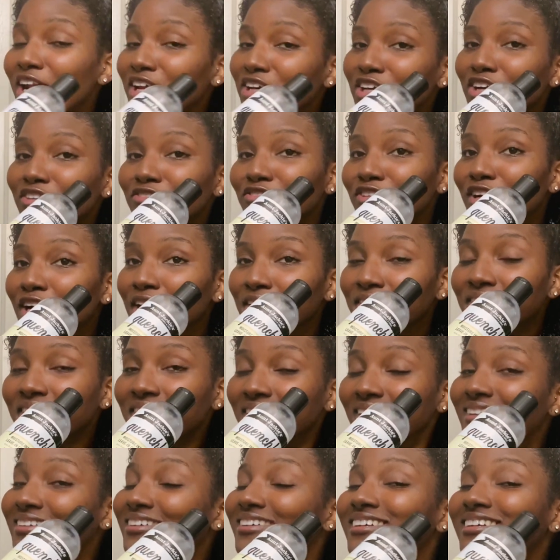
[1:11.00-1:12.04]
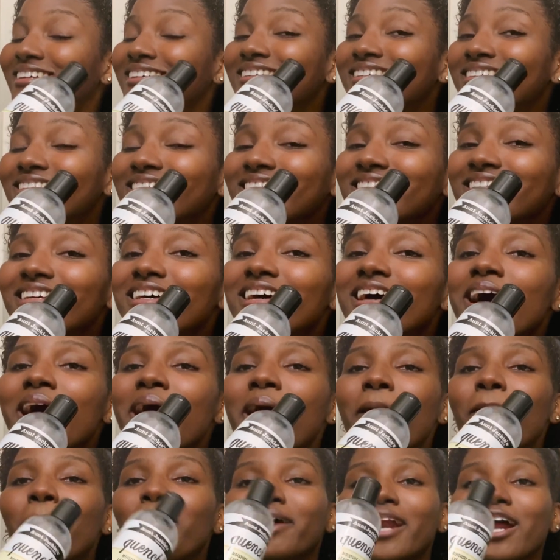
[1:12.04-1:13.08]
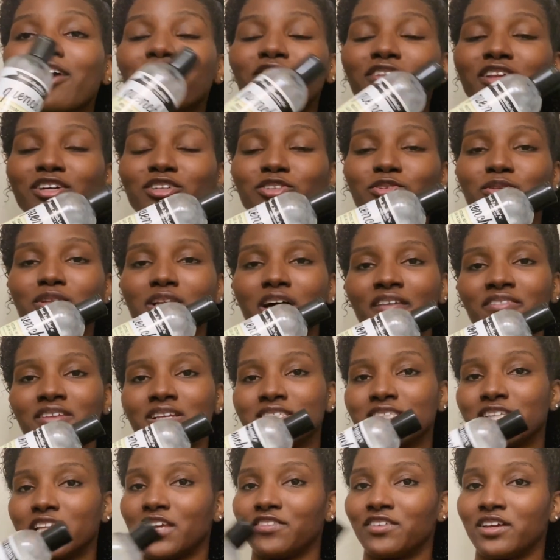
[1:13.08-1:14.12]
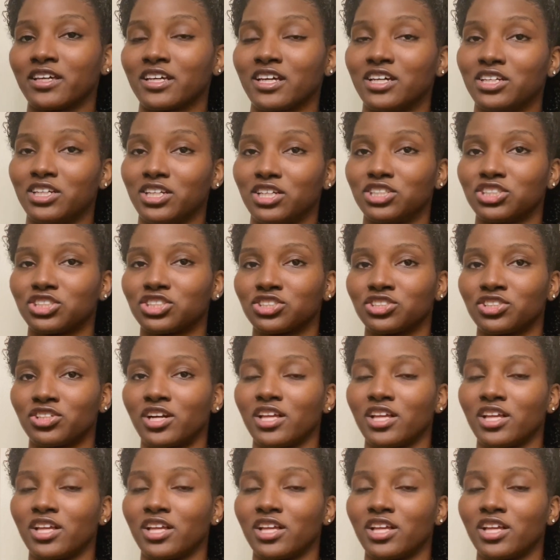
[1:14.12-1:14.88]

a good run. But I really do love this leave-in conditioner.